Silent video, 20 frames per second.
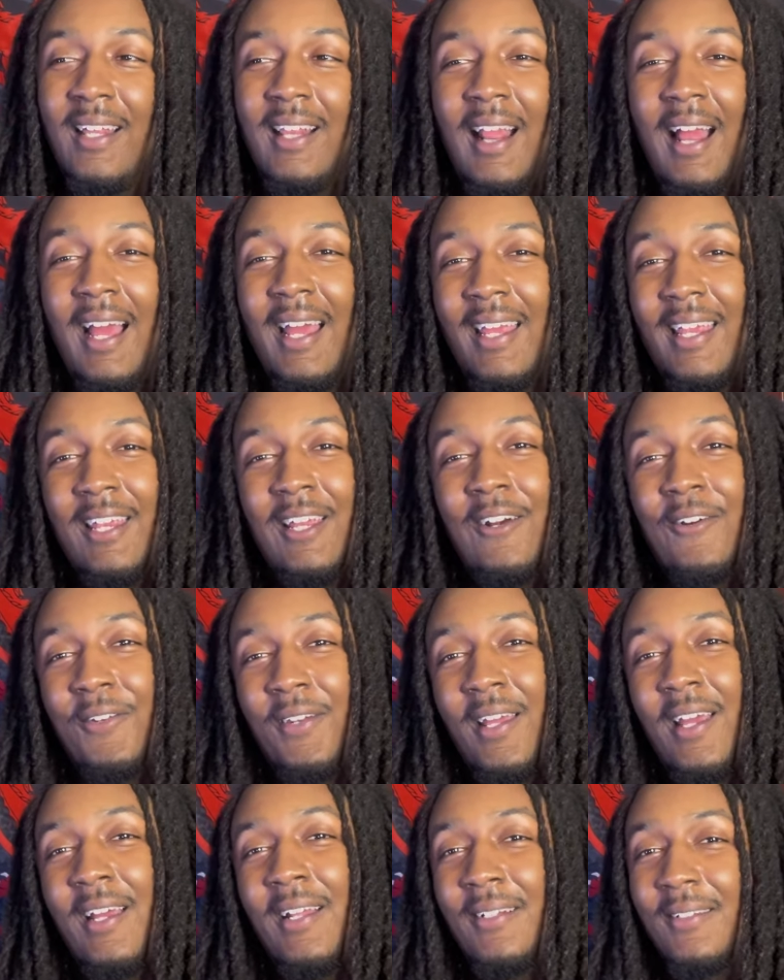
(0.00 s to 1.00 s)
like he on
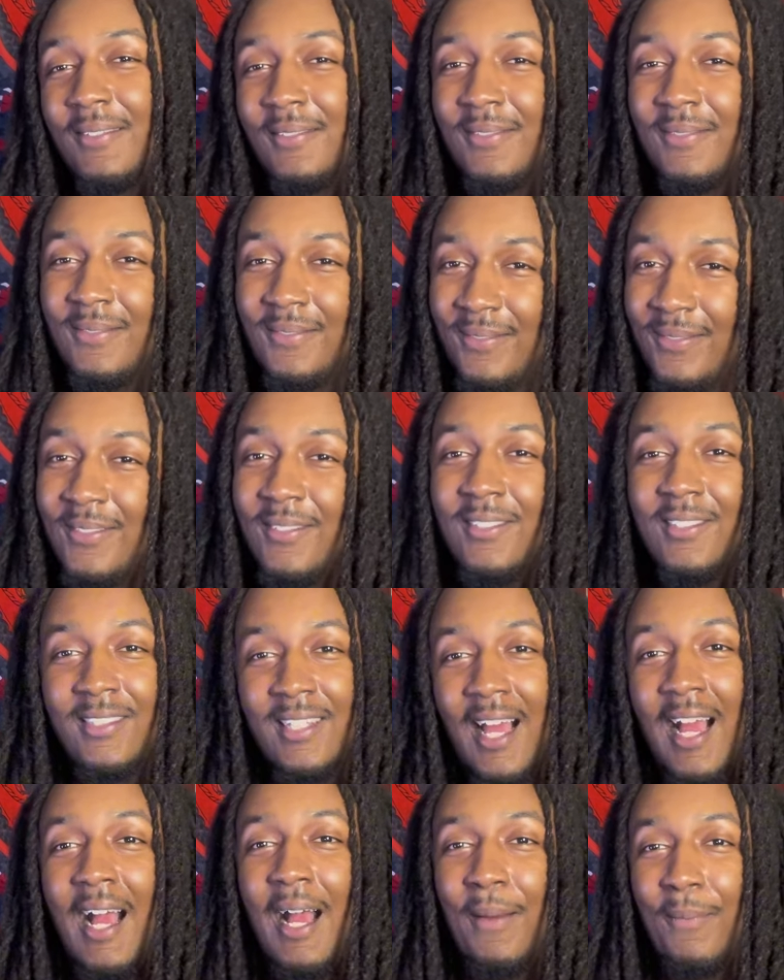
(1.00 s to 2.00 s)
that.
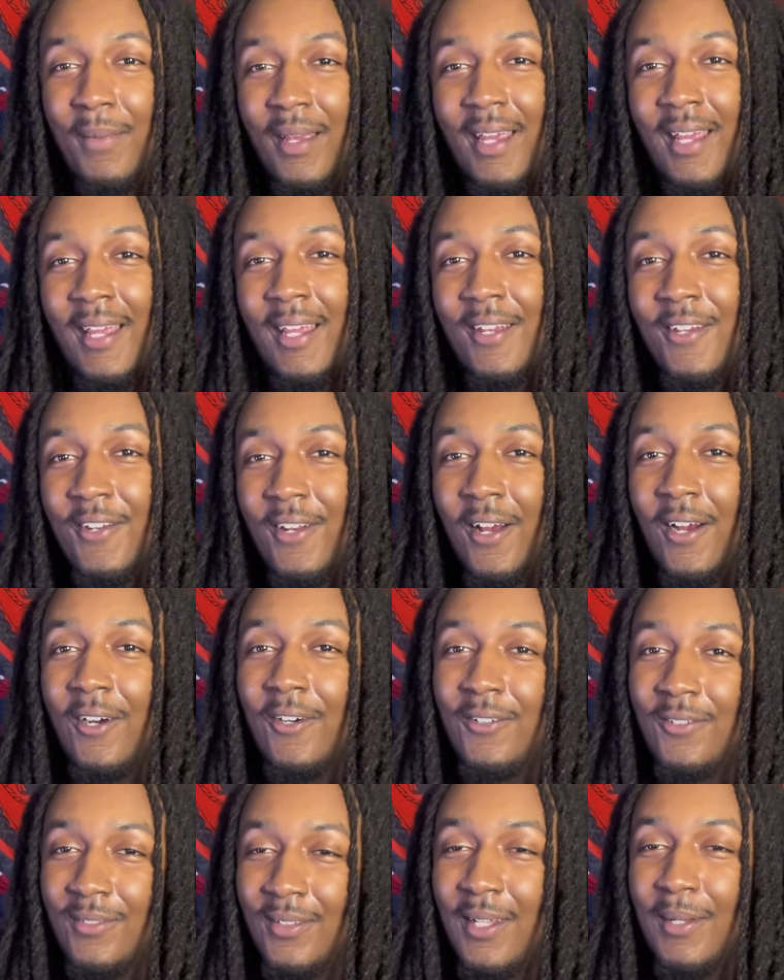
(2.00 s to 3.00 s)
Nah, man, you
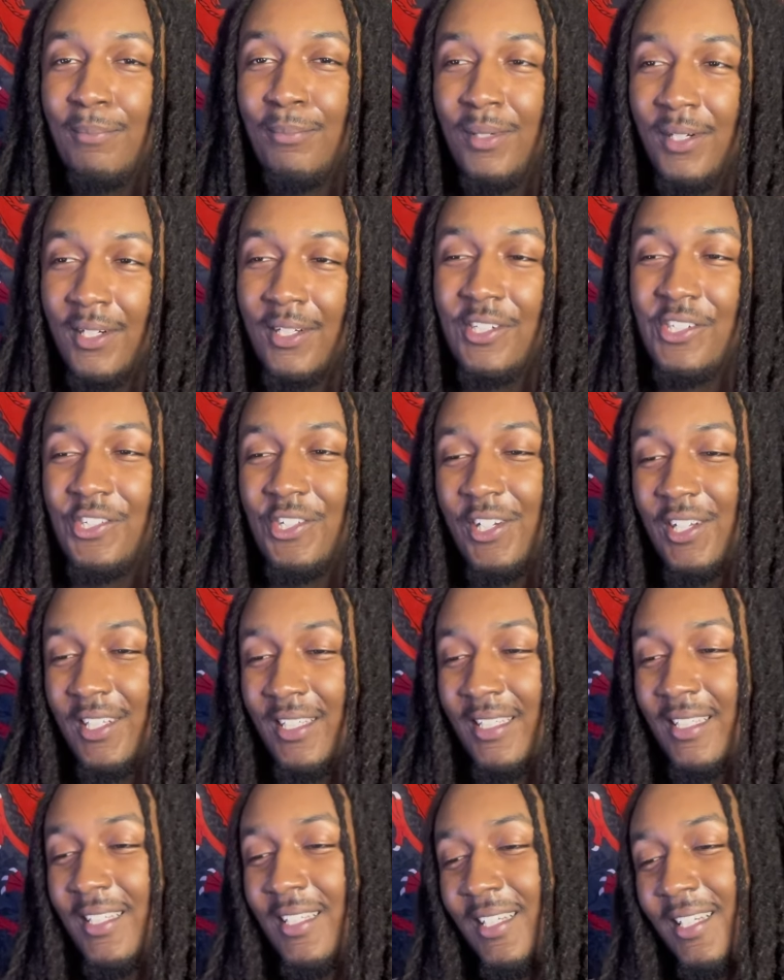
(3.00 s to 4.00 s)
know that booger
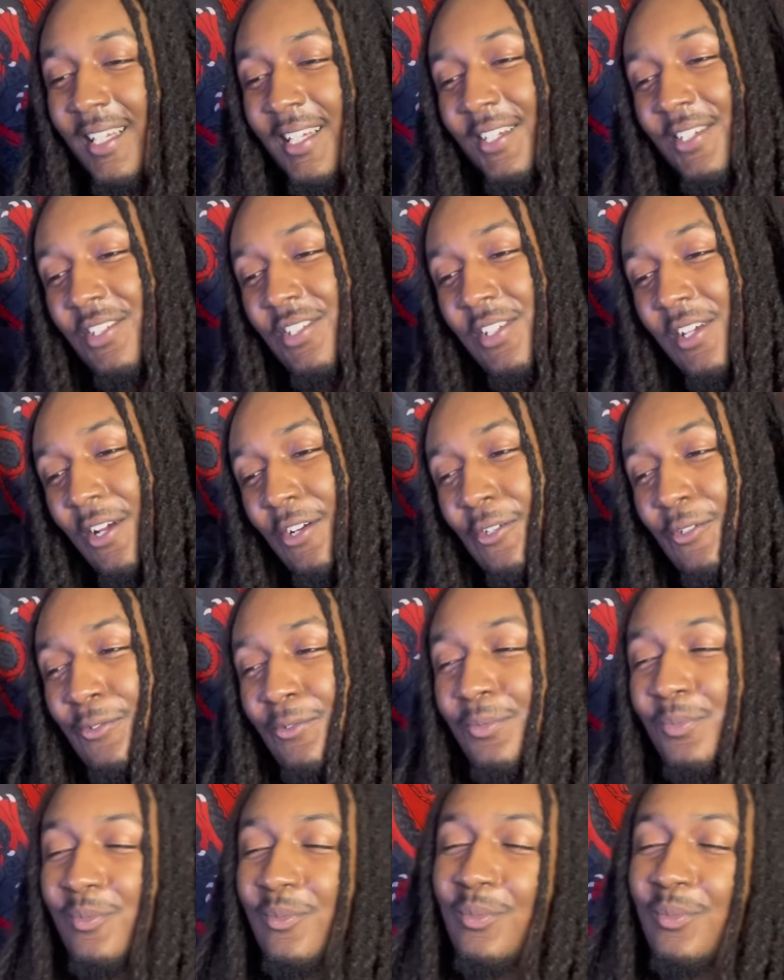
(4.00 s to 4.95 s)
sugar. So.